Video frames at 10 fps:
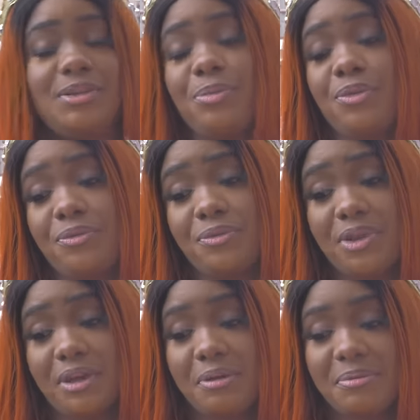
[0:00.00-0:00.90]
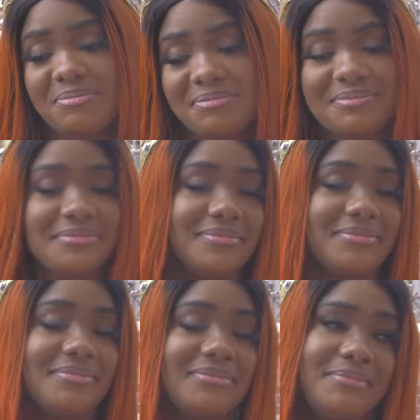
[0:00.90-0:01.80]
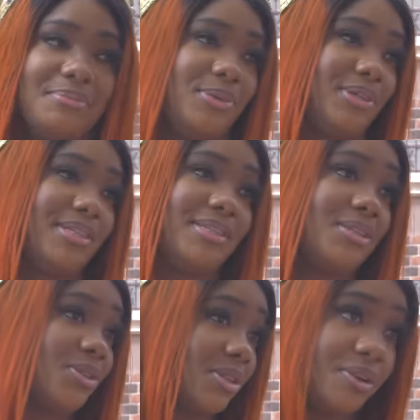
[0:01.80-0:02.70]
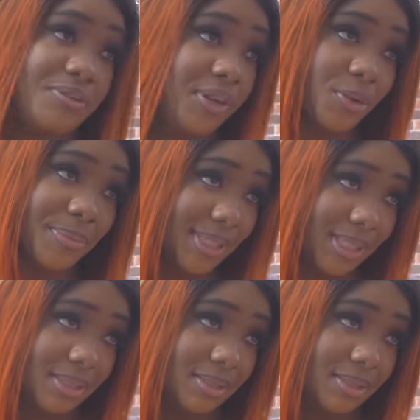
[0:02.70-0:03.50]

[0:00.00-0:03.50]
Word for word: a beautiful girl, but she's the daughter of a nobody.